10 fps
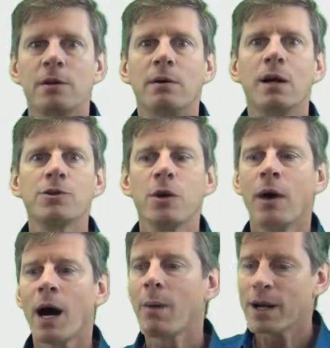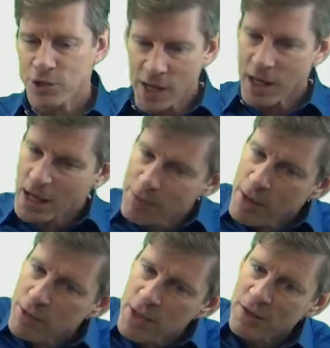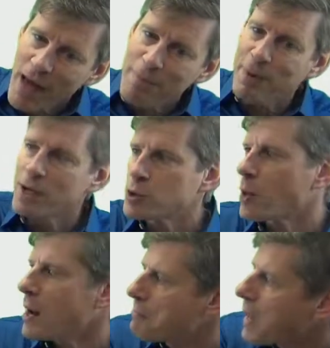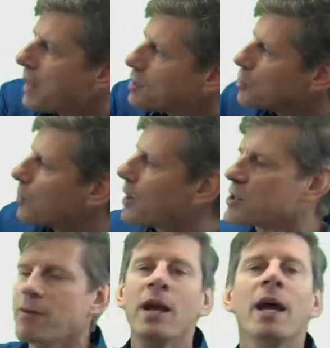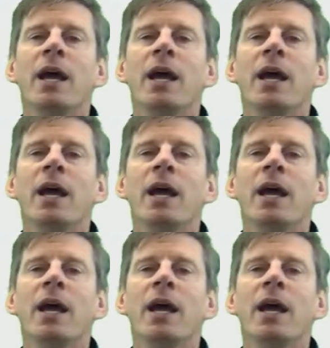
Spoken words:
Right, so I want to keep using that, but I just want to manage the rest of it.